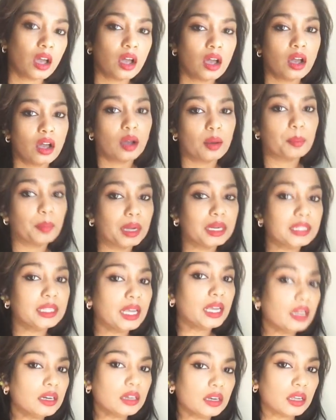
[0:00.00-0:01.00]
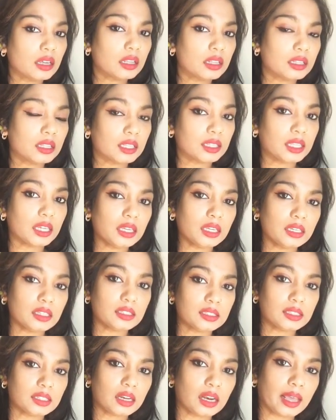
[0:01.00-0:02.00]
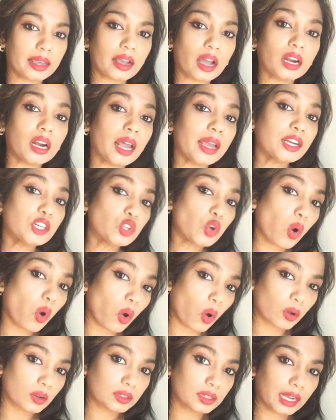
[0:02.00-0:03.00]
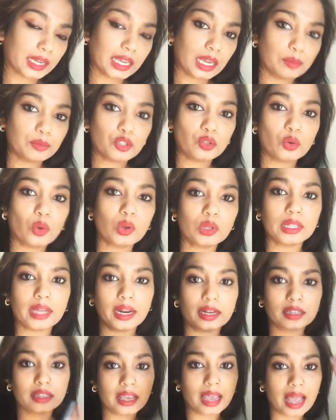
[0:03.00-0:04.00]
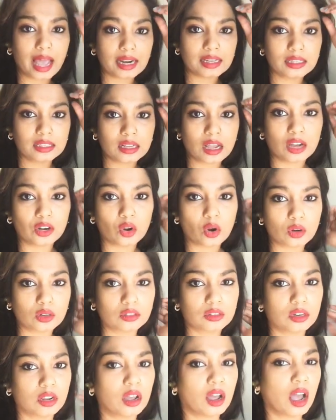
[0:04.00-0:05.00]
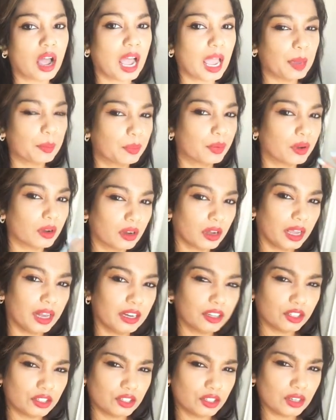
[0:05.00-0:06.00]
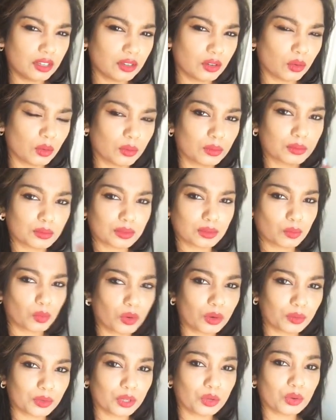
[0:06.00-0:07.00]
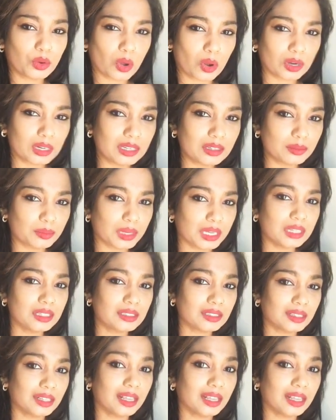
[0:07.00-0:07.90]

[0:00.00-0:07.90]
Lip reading: But then the thing is, like, unlike dogs, I came to know that cats are not hyperallergic, or whatever you call it, means they